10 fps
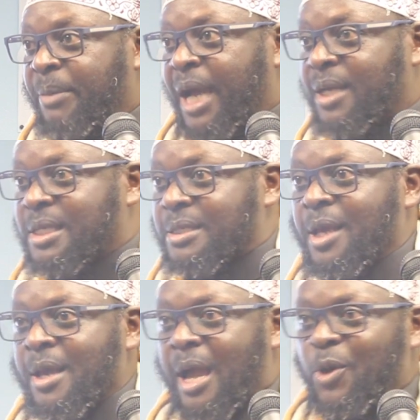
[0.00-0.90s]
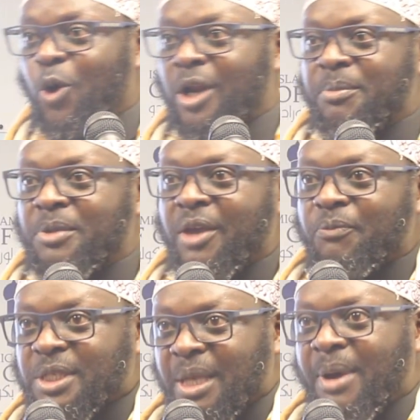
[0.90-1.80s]
bucks? Are you going to give
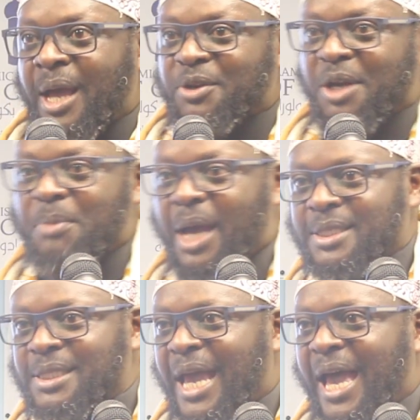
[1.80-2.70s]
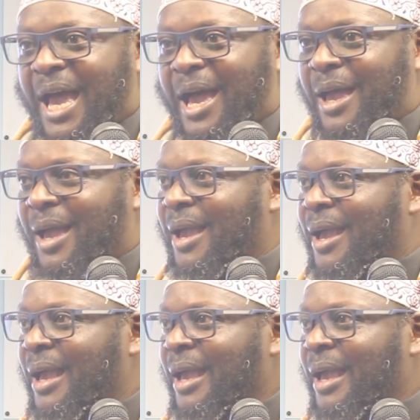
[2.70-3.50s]
me some 100 bucks?" La.